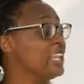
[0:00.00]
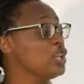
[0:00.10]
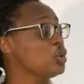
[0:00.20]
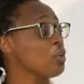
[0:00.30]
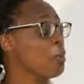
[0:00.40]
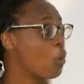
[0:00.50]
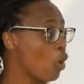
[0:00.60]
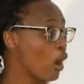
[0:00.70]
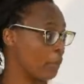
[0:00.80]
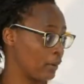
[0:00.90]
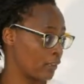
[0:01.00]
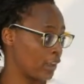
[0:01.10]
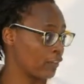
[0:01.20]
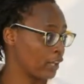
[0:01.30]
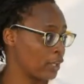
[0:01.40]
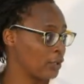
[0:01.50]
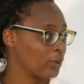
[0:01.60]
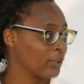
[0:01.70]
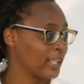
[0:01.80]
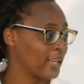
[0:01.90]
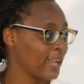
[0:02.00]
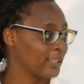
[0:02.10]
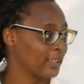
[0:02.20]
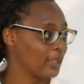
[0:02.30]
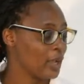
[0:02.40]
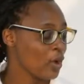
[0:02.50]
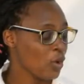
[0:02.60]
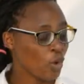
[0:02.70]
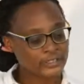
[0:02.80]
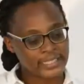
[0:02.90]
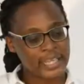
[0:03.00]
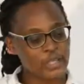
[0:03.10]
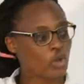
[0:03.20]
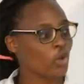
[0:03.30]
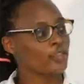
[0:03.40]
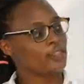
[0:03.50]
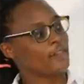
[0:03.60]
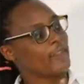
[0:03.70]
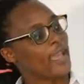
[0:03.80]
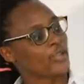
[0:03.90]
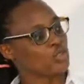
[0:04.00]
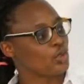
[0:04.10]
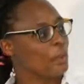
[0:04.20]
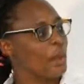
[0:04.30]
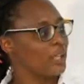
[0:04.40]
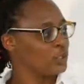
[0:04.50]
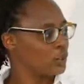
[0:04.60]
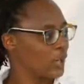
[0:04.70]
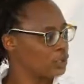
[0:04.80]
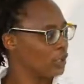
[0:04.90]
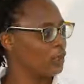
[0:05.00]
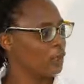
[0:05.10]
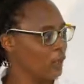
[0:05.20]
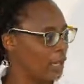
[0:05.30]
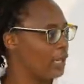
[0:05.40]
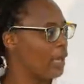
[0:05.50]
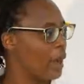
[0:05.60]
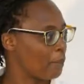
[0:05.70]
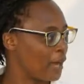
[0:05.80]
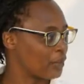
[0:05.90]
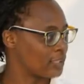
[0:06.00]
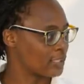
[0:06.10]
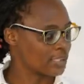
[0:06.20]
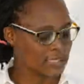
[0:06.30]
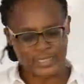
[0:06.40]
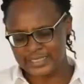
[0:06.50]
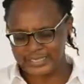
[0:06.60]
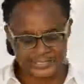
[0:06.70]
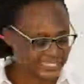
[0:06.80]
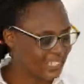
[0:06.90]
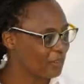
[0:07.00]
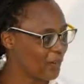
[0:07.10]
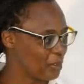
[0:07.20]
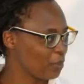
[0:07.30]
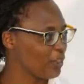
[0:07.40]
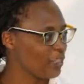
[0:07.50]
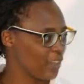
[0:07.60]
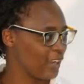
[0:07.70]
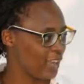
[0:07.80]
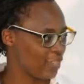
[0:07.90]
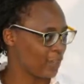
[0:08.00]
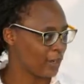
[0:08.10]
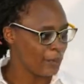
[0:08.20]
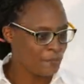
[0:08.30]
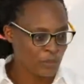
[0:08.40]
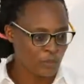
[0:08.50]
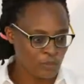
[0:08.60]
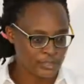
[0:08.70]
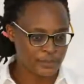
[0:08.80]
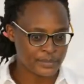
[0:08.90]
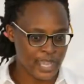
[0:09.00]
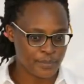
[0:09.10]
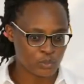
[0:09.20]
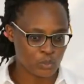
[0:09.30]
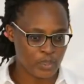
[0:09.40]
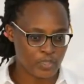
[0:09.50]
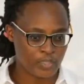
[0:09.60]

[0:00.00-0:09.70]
he knew more about the African Union than I did. Because mm-hmm. he had gone the extra mile to actually read about it. It's the incredible thing, I think. Mm-hmm. Sometimes